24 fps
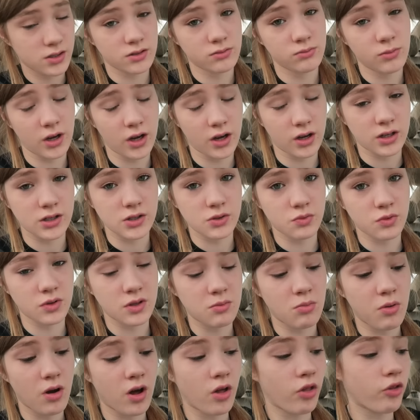so my eye's
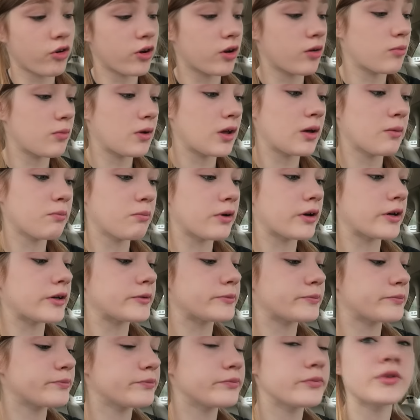really bothering me,
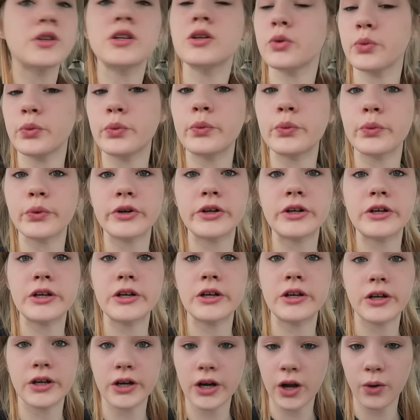but we're
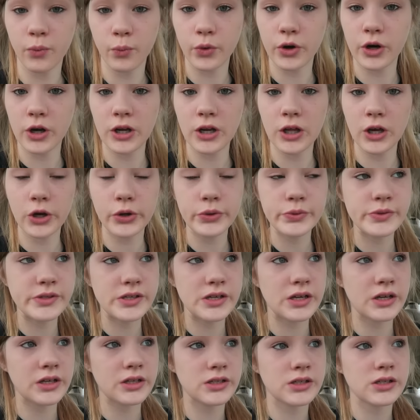here and we're gonna go see
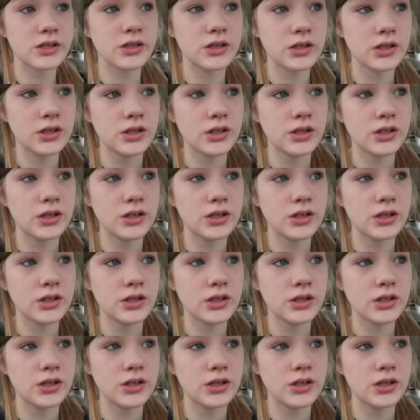it.